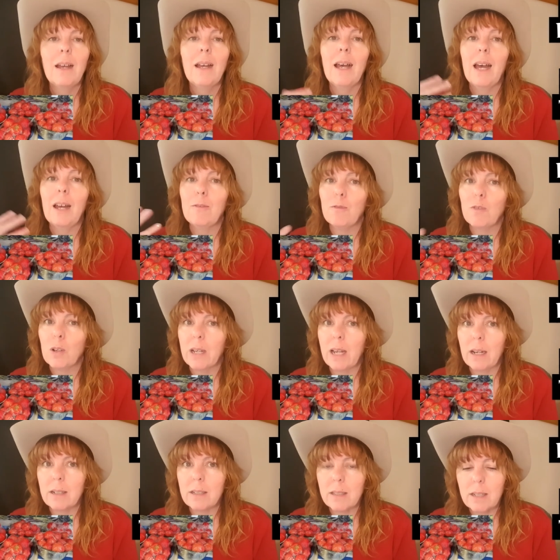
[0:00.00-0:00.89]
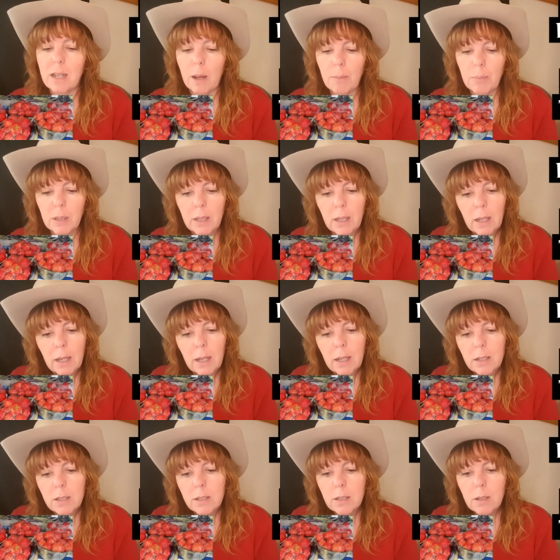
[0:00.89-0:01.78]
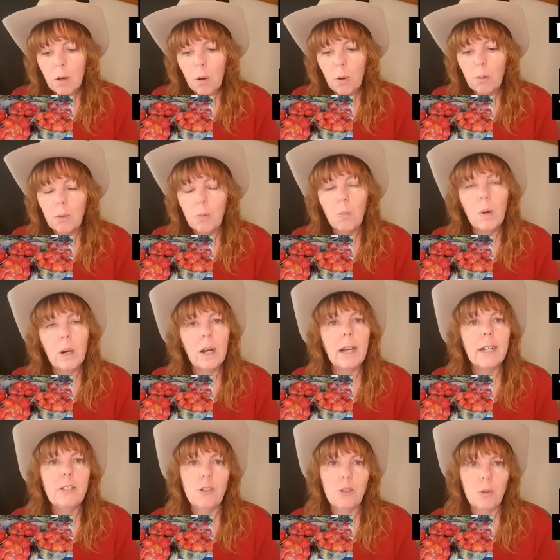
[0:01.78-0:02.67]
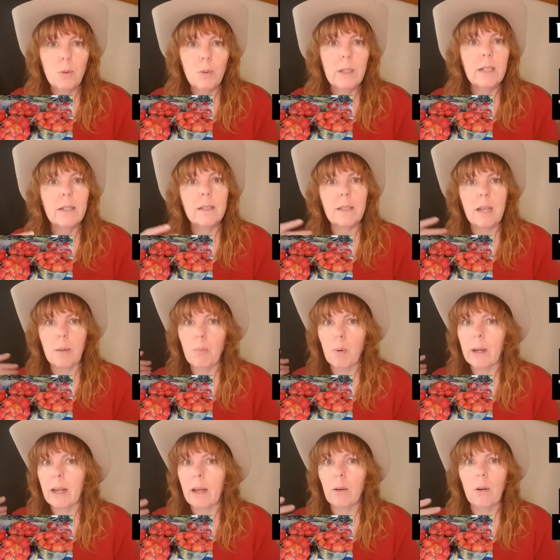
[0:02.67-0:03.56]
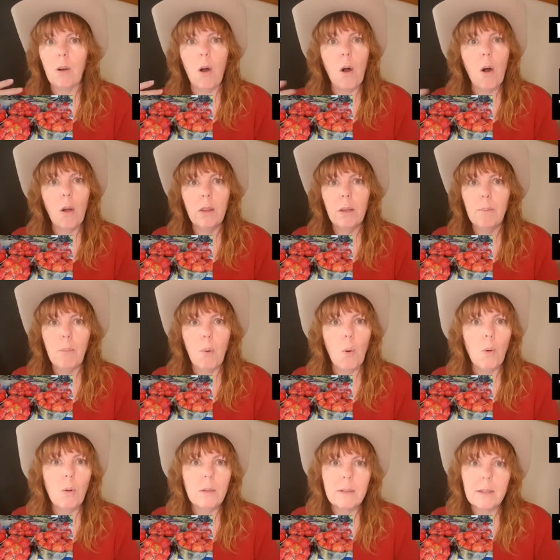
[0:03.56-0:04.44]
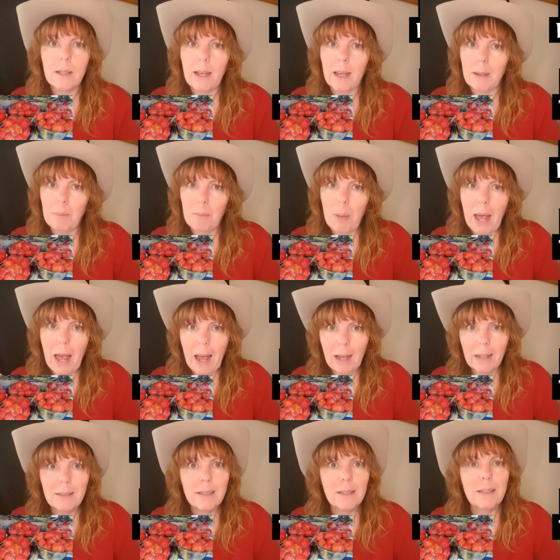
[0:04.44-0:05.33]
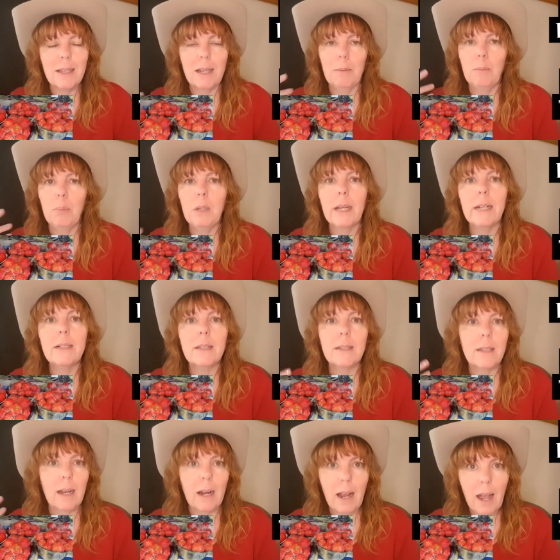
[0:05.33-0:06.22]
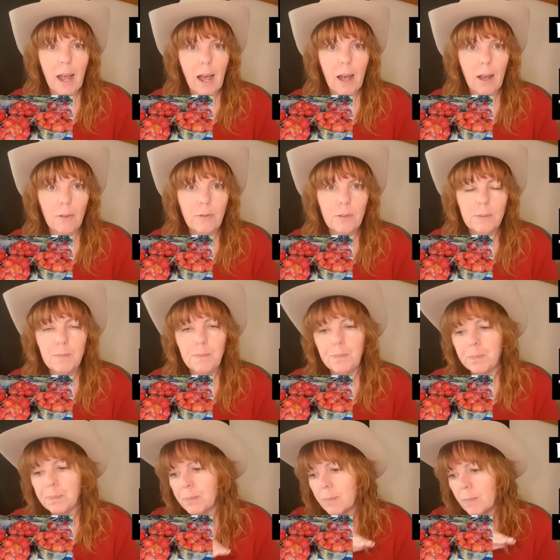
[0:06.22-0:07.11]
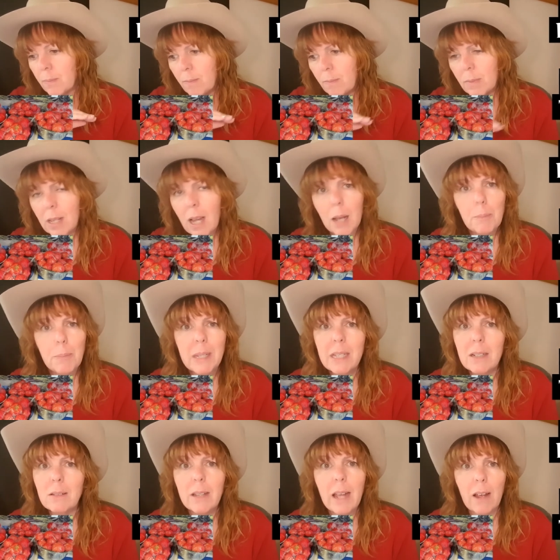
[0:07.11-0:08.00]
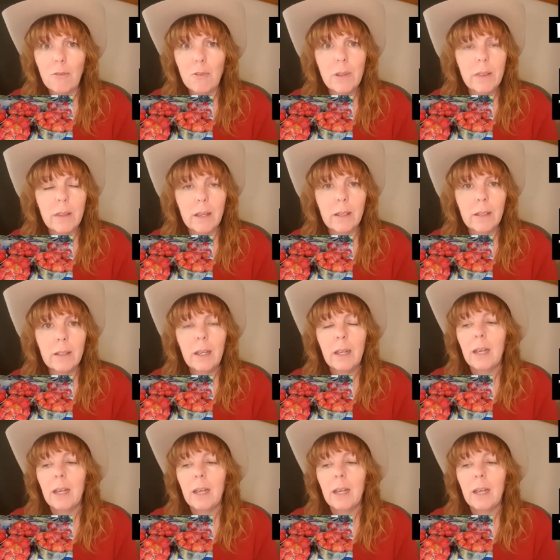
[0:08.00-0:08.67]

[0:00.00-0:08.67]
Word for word: and forget a step. So what I do is I bring out all the bowls and pans and plates that I have. I peel everything